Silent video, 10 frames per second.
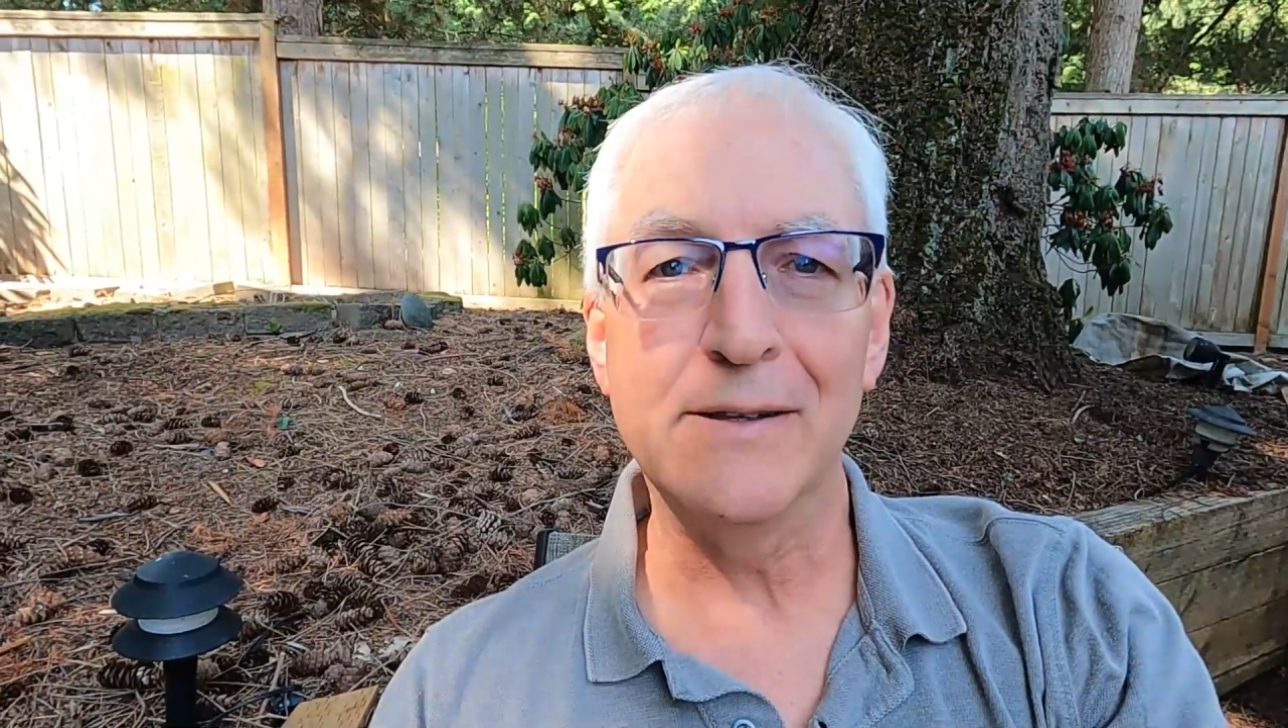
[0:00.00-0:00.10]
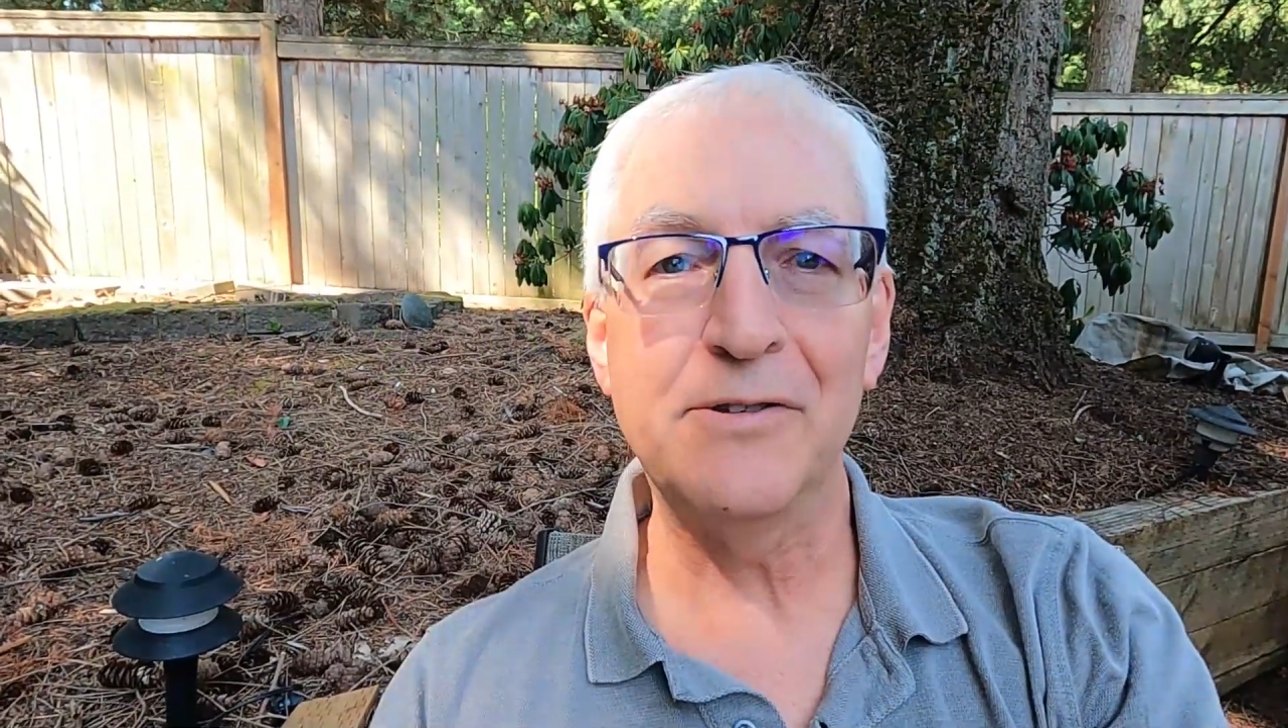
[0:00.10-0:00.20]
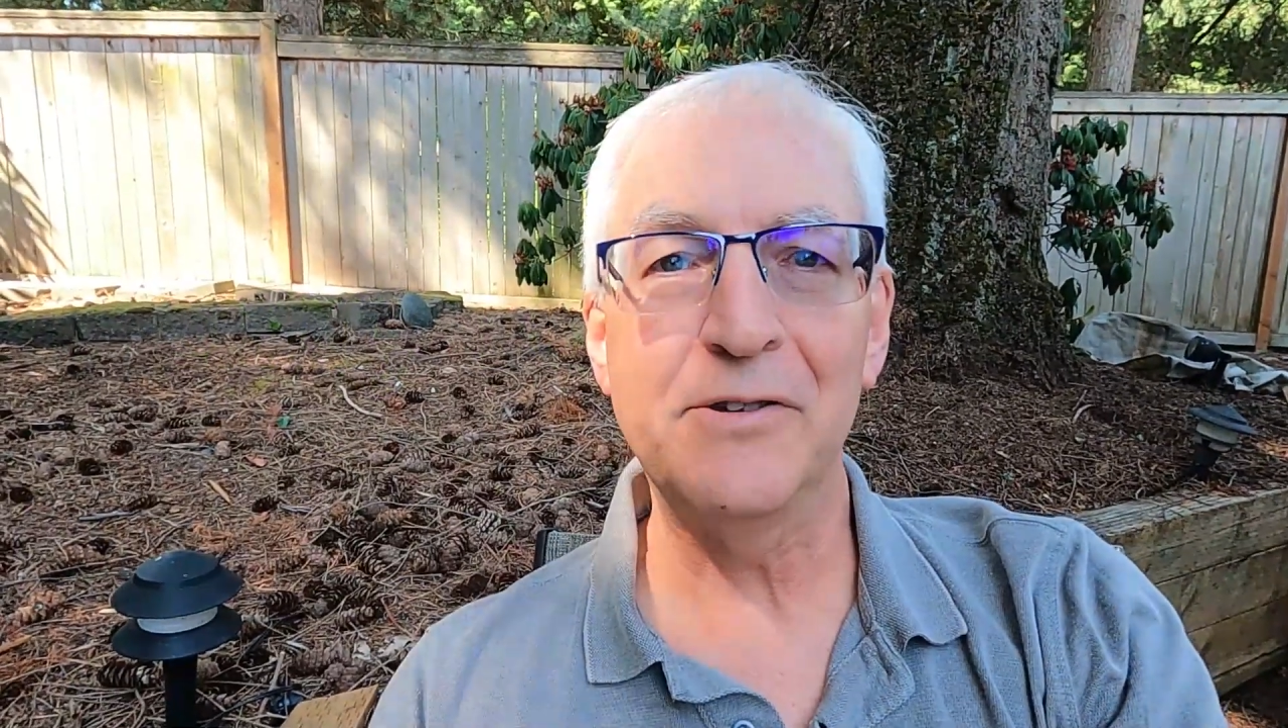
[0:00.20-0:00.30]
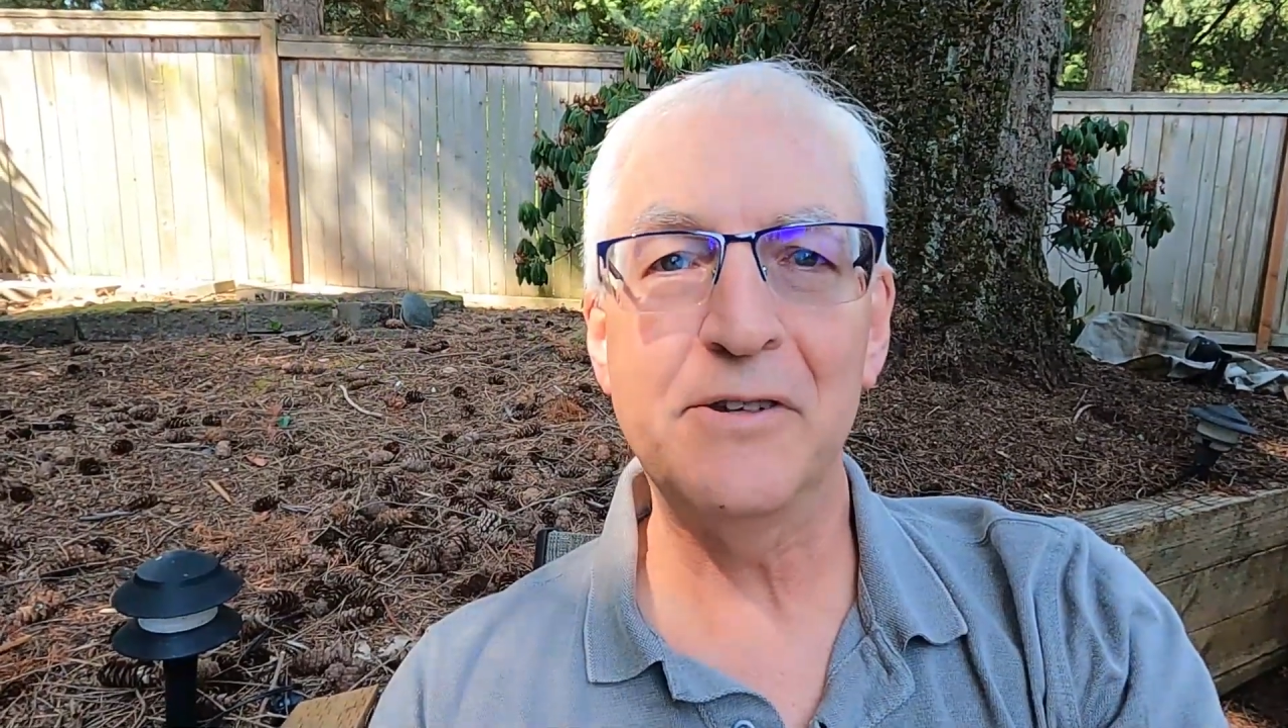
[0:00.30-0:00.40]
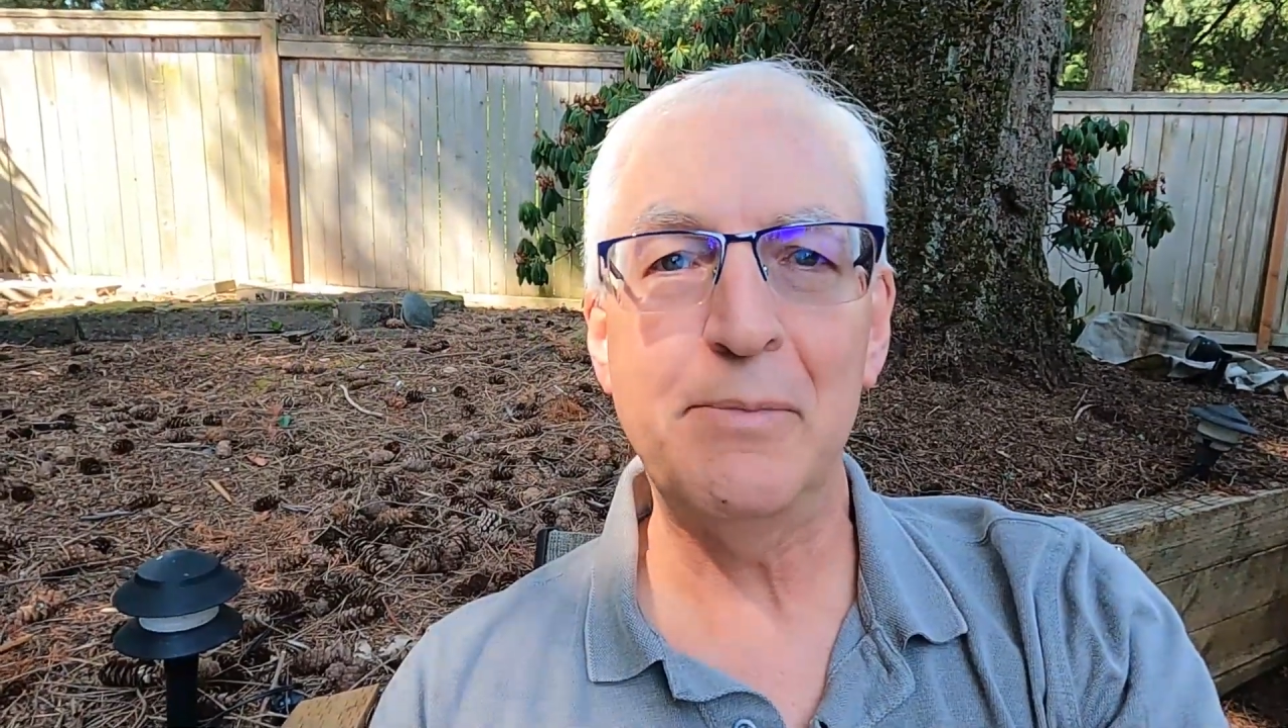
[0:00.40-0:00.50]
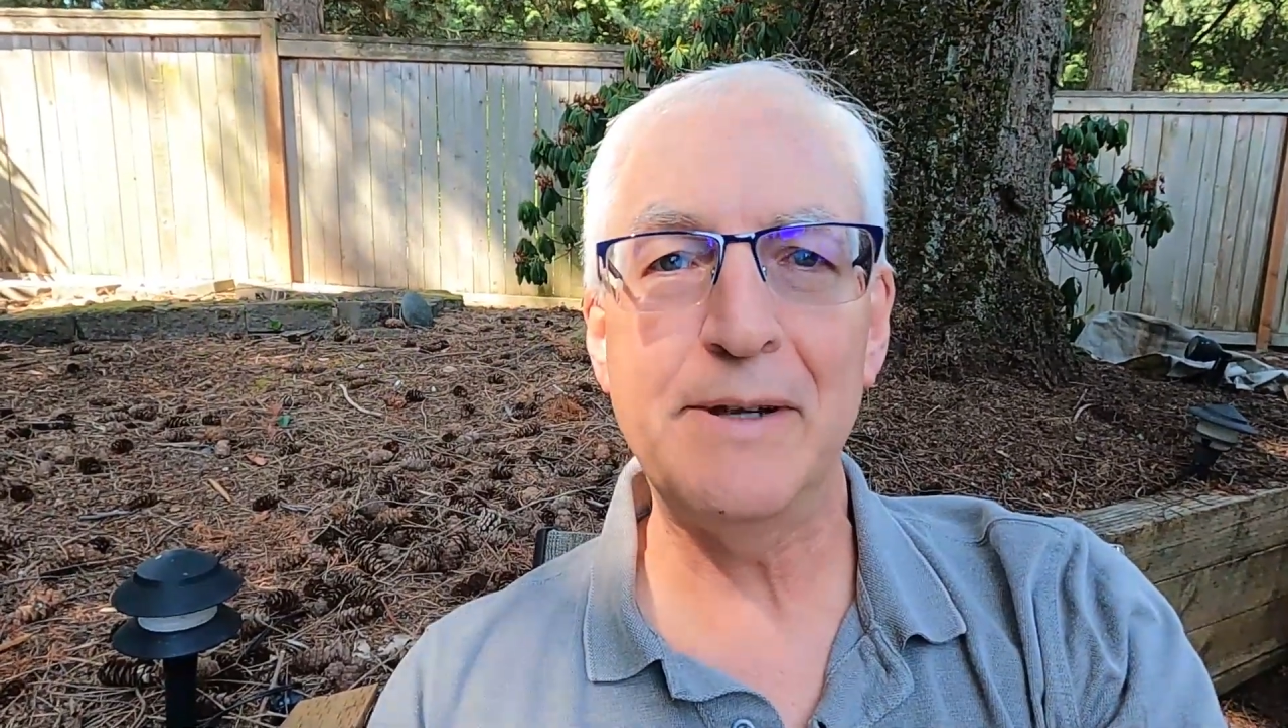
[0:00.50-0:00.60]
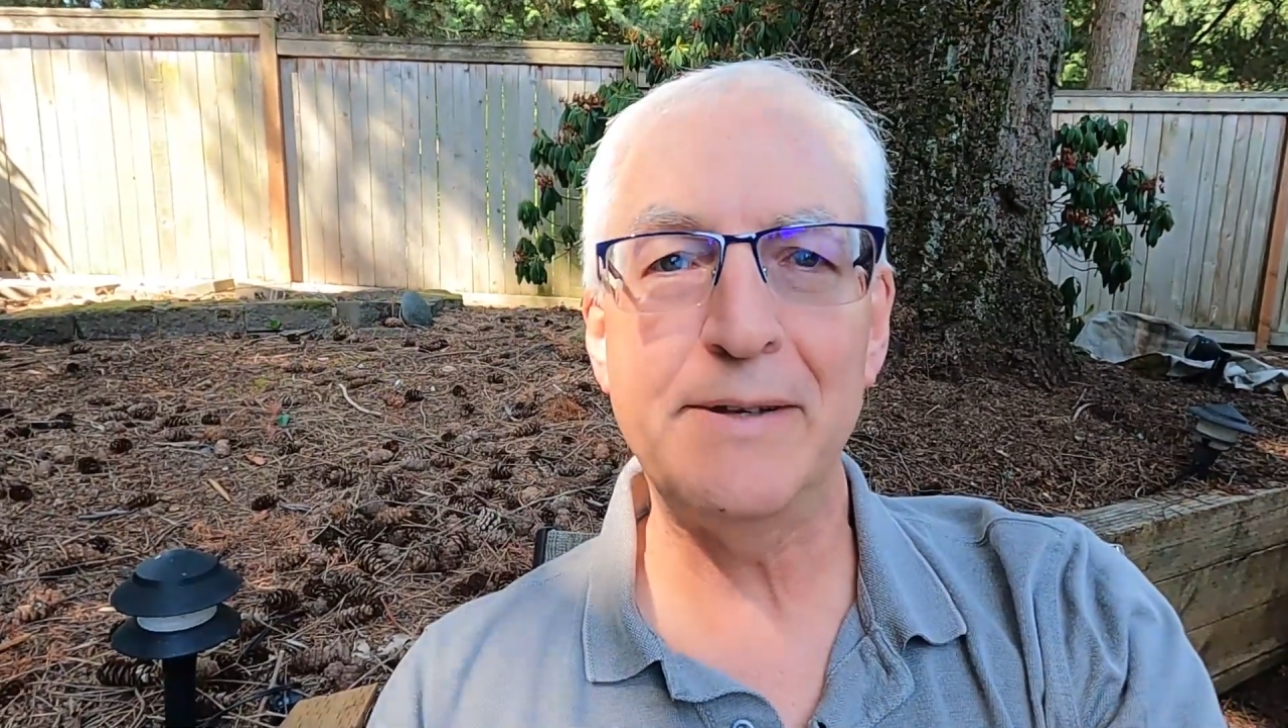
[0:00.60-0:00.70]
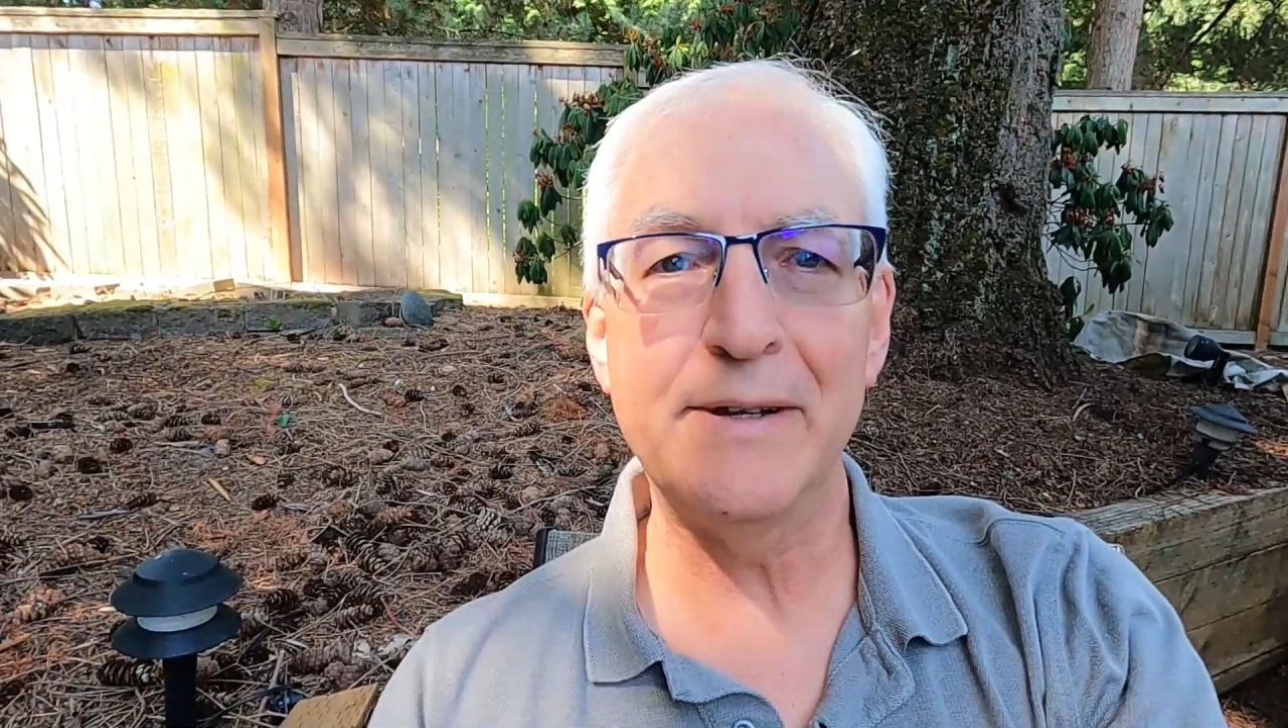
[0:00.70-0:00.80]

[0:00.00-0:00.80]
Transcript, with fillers: this is a bit